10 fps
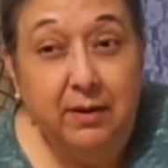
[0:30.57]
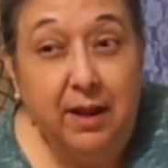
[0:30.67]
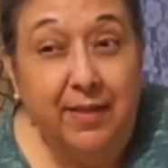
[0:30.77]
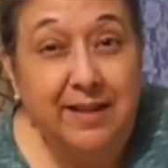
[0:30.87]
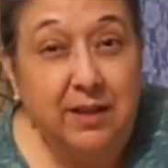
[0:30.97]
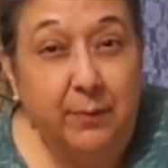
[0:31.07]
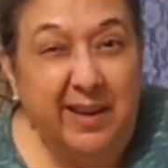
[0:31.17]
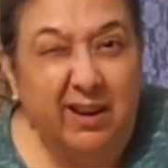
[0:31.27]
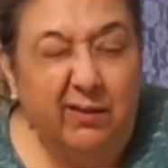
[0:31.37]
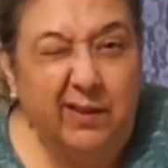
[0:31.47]
And that's how we
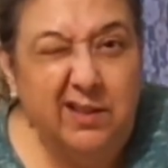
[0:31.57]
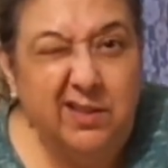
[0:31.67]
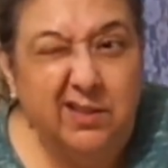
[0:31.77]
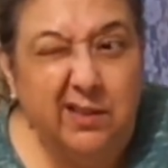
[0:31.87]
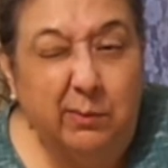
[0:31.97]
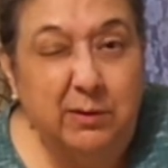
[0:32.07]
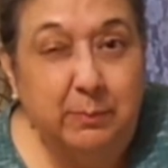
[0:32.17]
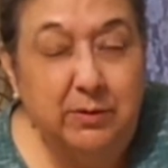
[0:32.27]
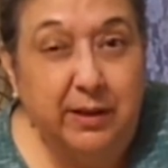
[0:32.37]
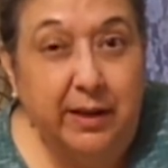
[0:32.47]
get our veggies that we're
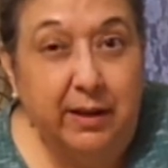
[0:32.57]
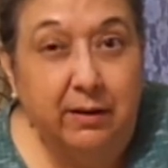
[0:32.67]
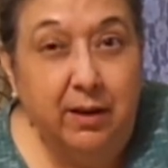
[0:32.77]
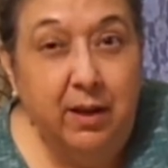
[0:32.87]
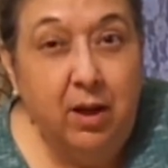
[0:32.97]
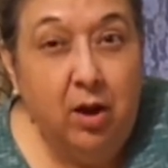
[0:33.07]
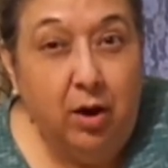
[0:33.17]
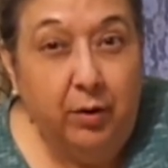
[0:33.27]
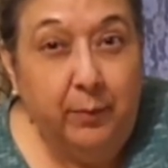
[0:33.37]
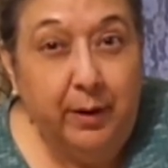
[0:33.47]
supposed to get
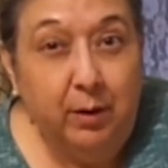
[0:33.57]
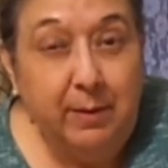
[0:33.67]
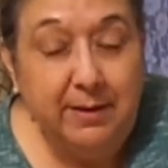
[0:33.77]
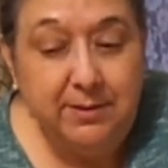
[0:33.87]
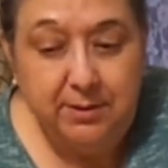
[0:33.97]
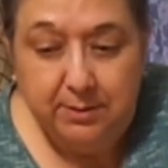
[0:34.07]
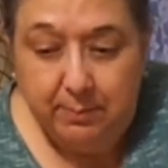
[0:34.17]
on a regular basis.